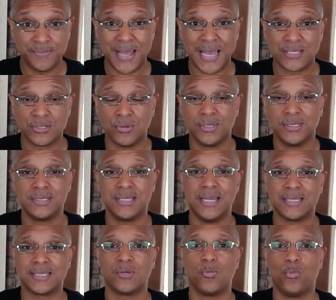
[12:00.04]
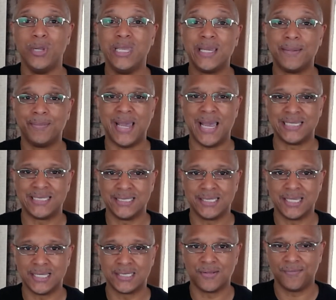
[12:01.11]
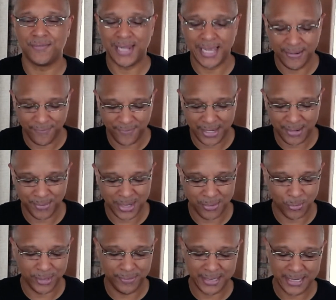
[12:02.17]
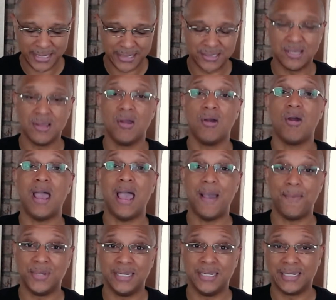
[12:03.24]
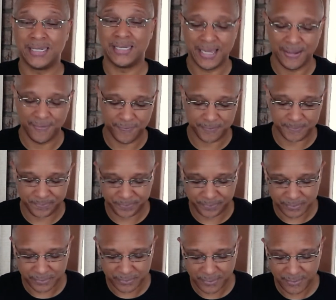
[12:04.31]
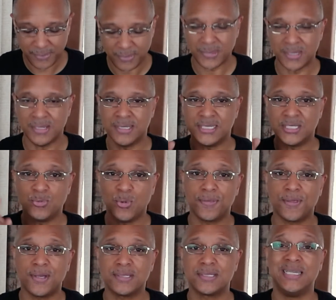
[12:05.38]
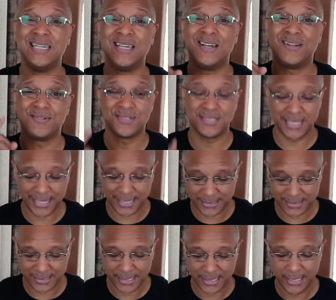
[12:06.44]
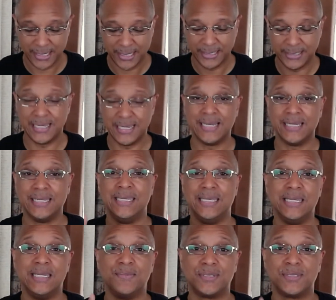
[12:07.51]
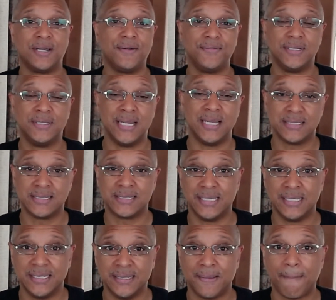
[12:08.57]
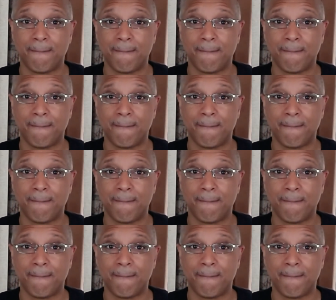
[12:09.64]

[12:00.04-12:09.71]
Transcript: passed all the tests, we can pass the test of life. Amen. When things happen in life, because he's with us and he understands. Yet he himself did not sin.